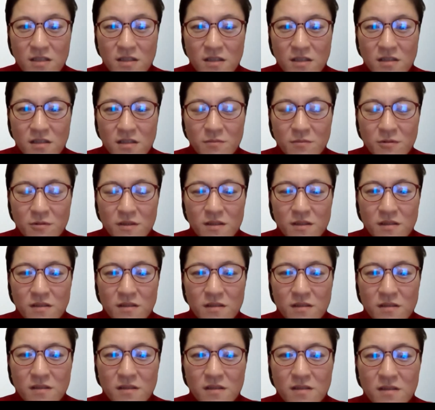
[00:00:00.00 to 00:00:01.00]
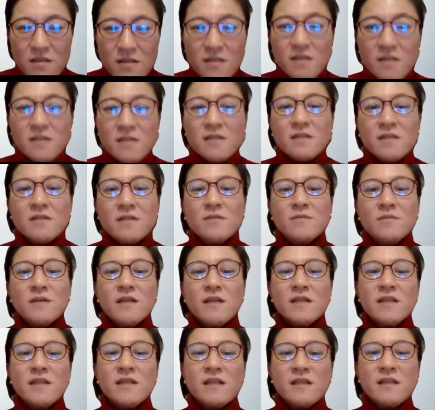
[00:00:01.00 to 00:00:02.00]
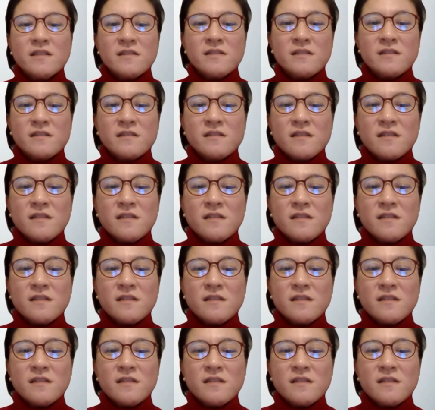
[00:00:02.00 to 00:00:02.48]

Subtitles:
on the well, yes.